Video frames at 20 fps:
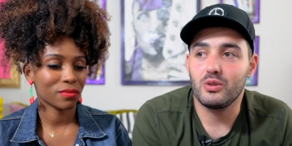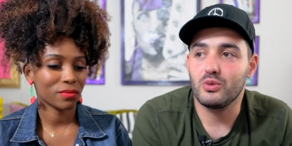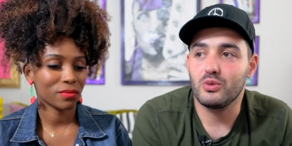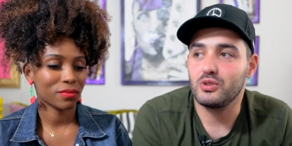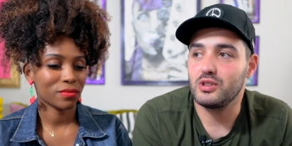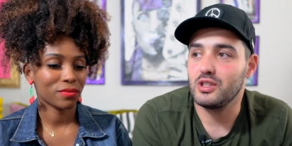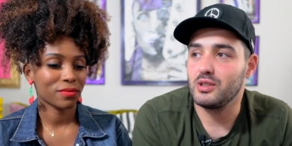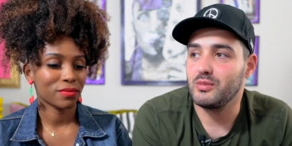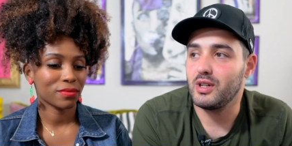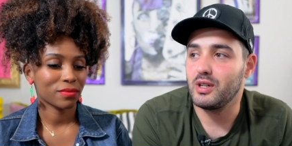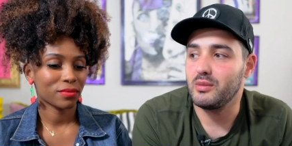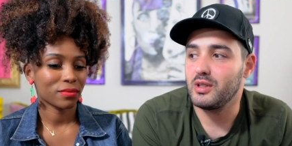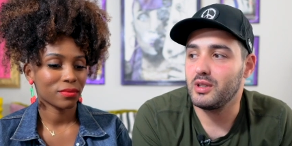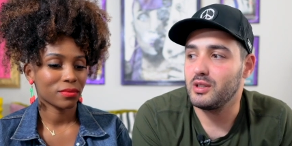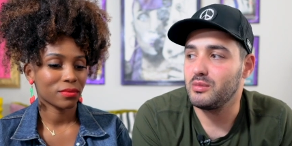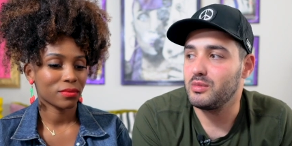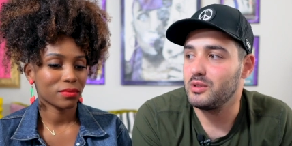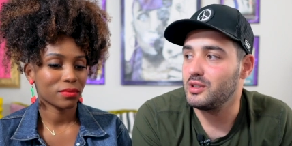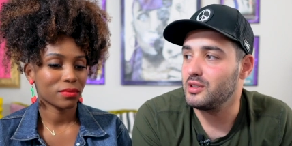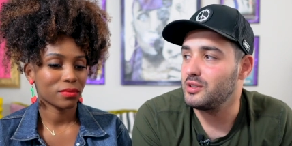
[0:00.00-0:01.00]
Speaker 1: to see my
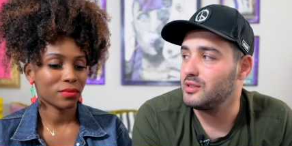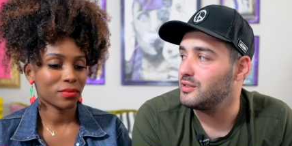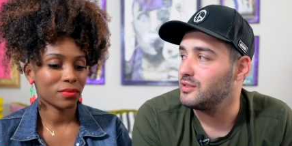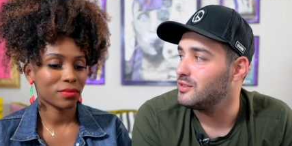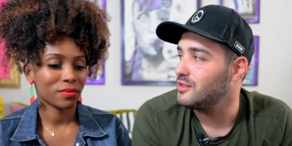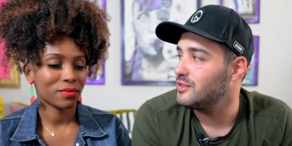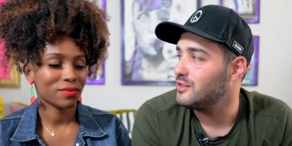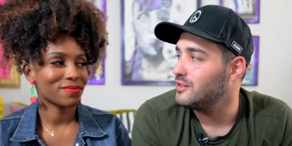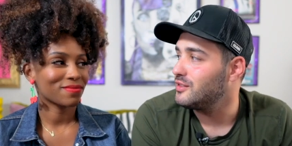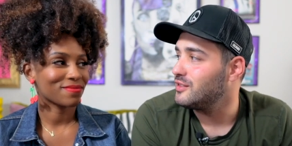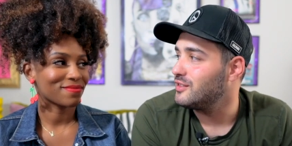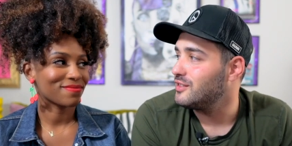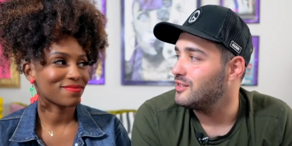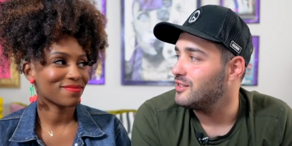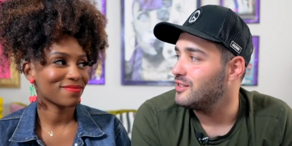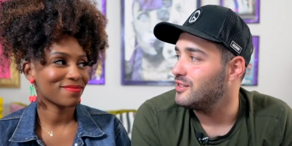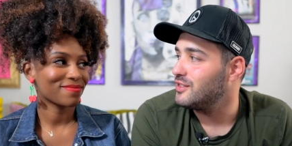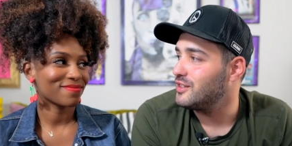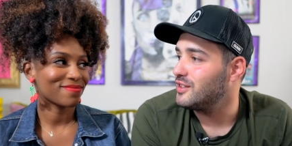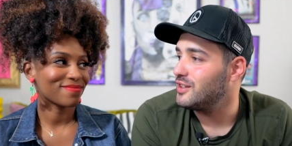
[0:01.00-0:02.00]
baby,
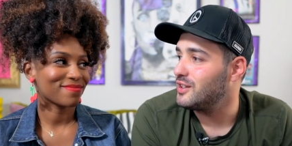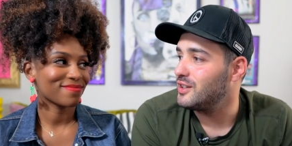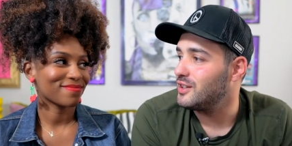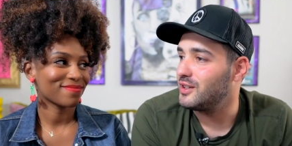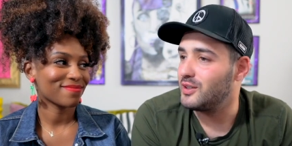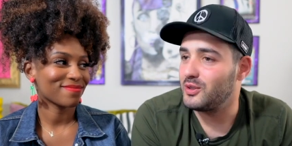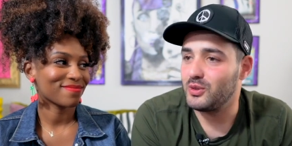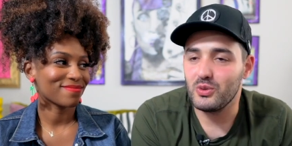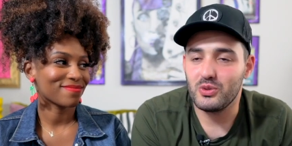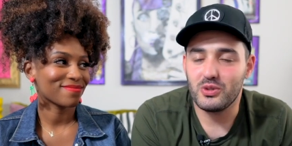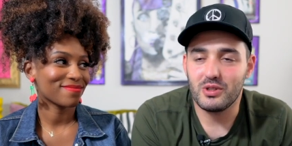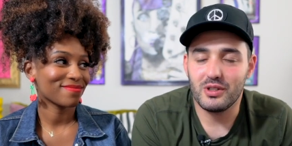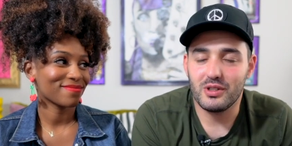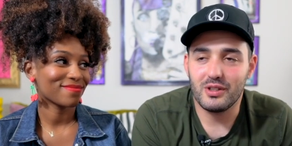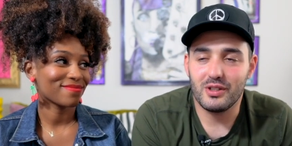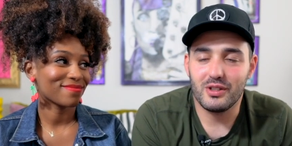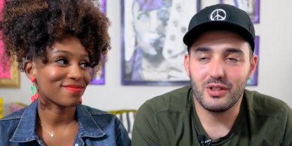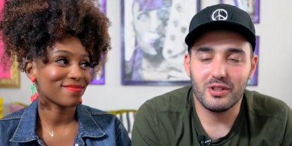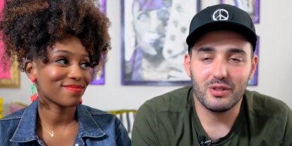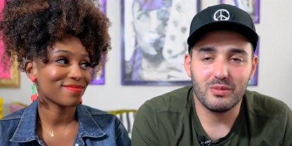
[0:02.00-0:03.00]
and to
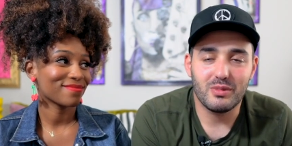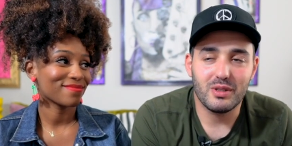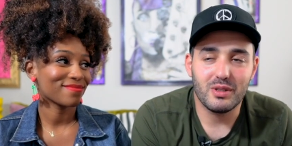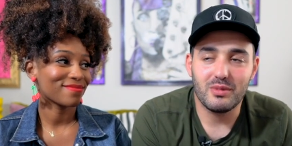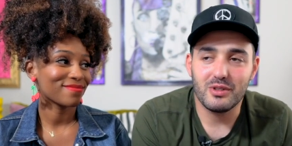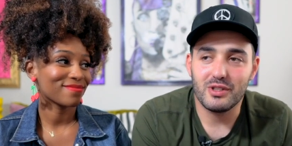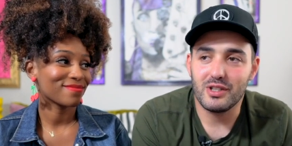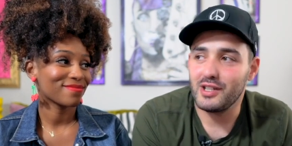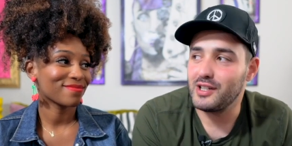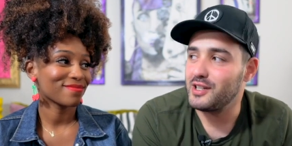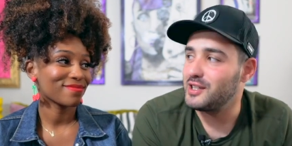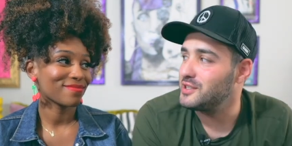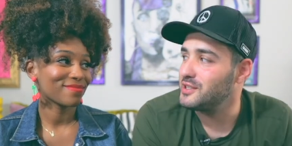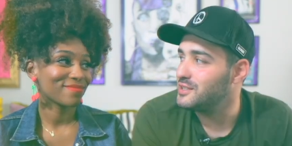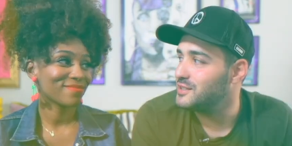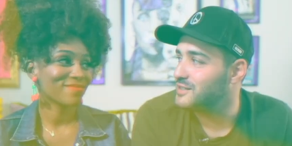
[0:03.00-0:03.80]
see the baby's eyes.